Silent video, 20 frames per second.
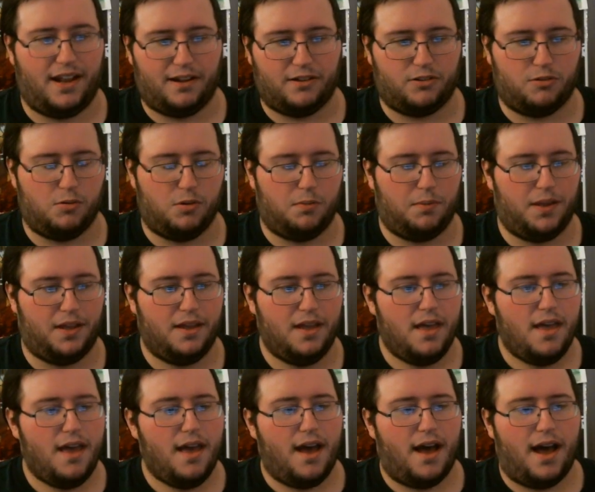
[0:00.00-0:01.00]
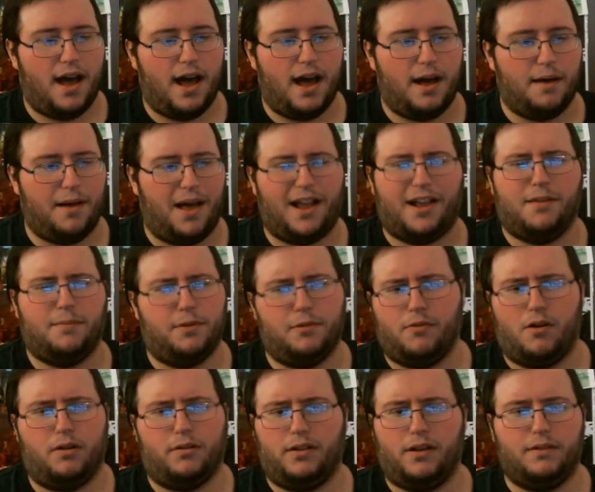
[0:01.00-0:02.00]
character will be. Uh, I could be
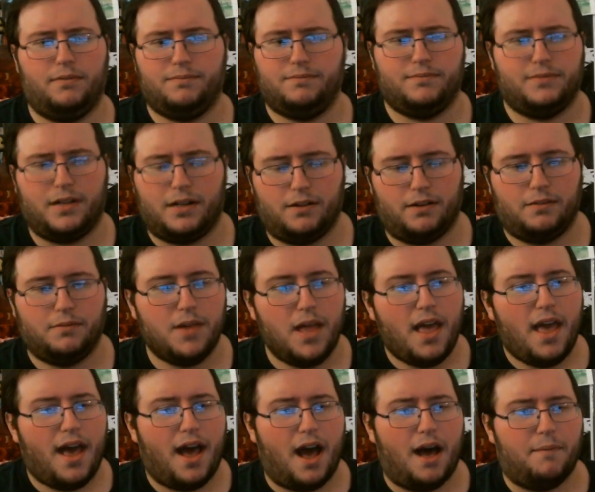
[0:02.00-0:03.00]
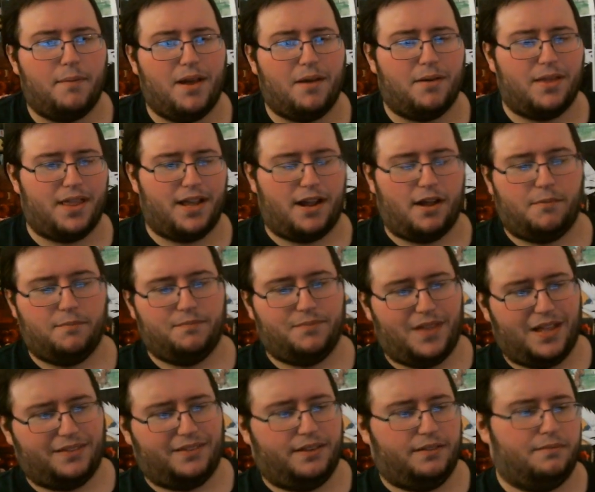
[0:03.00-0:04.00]
wrong though. I don't know. Uh, but anyway, there you go.
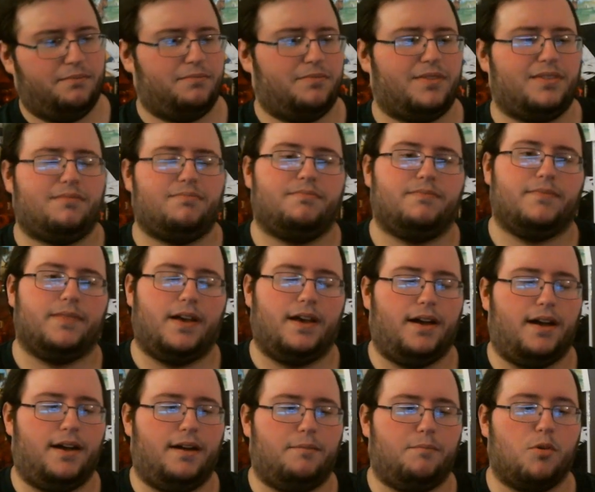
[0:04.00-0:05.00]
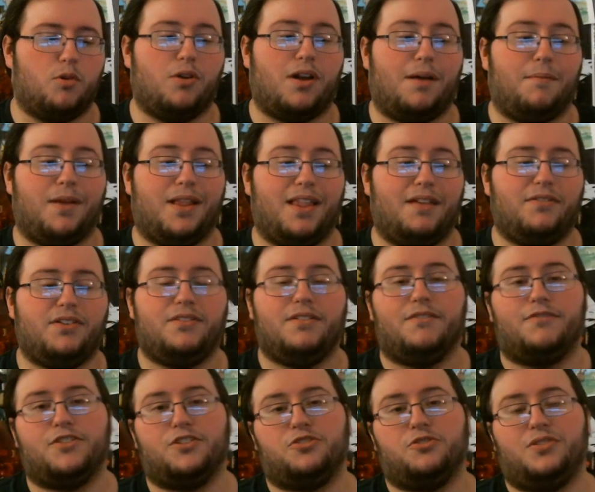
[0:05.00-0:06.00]
That's it. Uh, Mortal Kombat 11
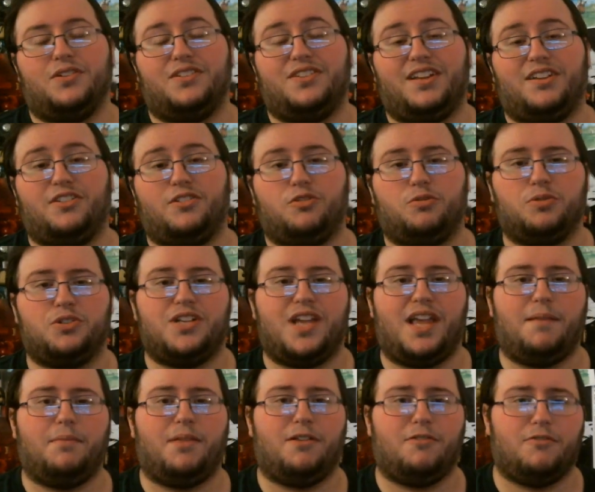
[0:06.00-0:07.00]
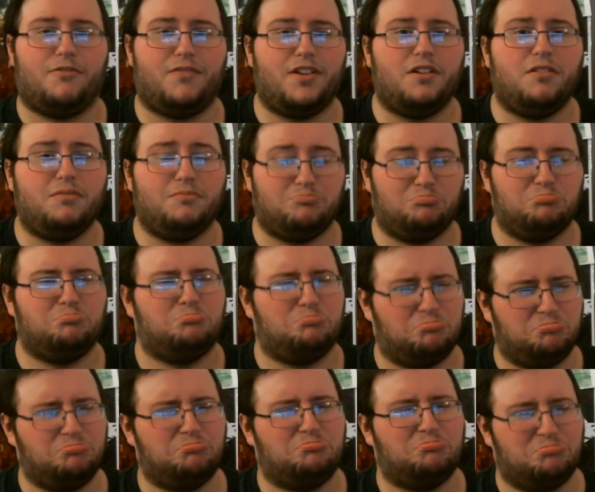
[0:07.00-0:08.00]
official Nintendo Switch gameplay reveal.
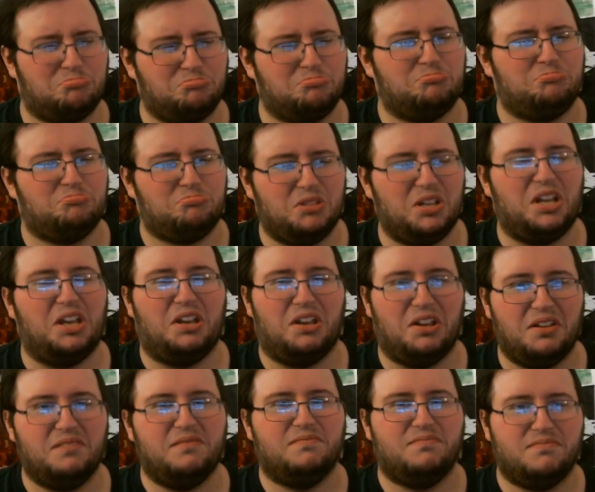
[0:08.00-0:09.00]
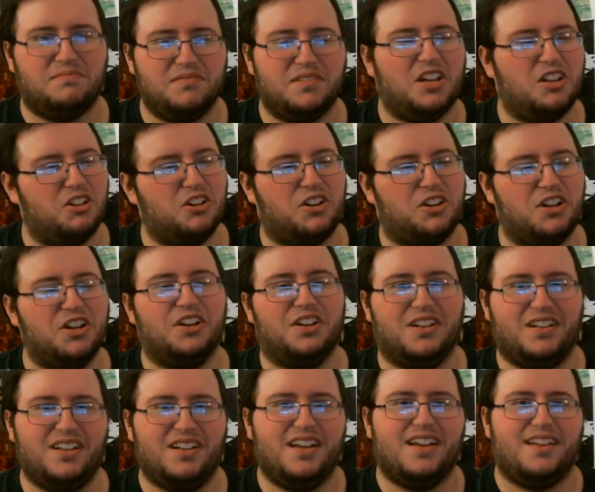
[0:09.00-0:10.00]
Yeah. It looked
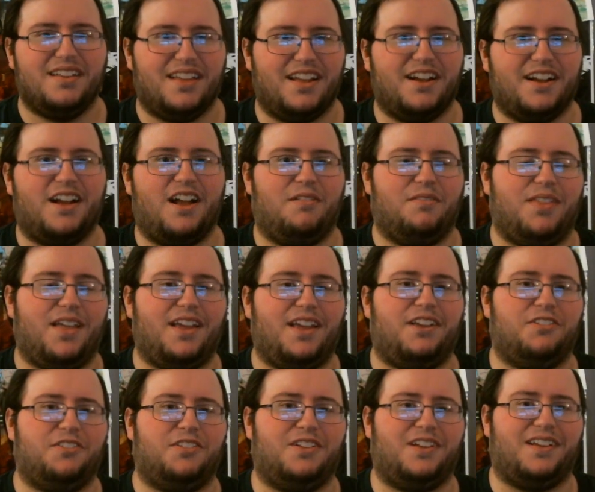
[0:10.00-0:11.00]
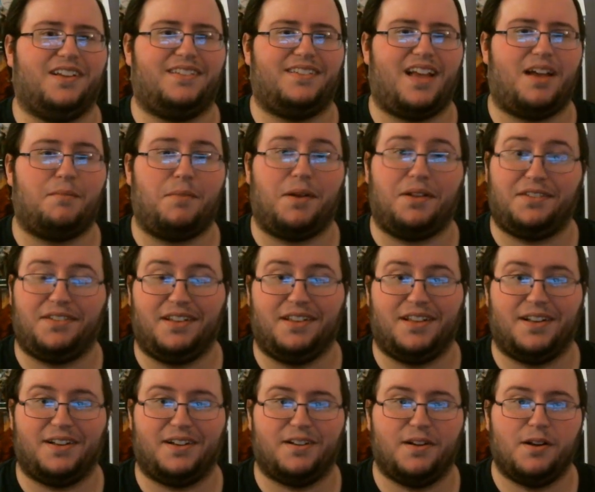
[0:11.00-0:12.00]
good. There you go. Thank you. Until next time, I'll see you
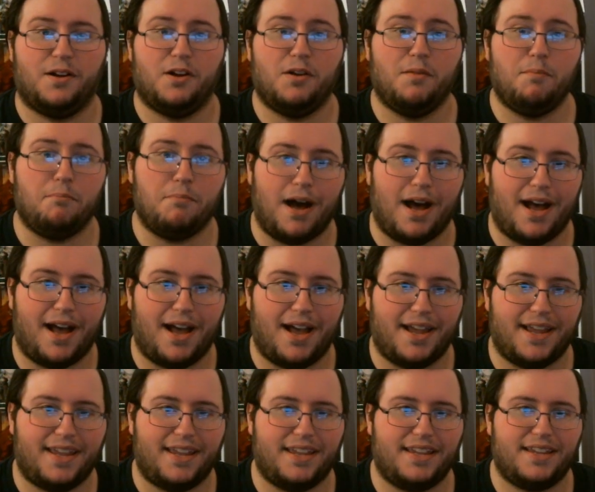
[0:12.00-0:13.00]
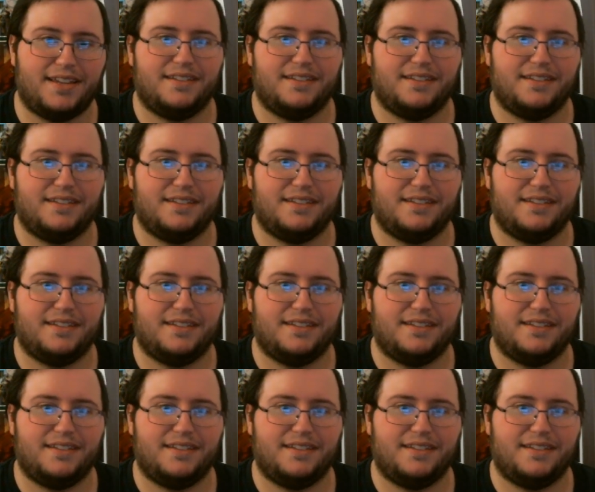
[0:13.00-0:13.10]
later. Goodbye.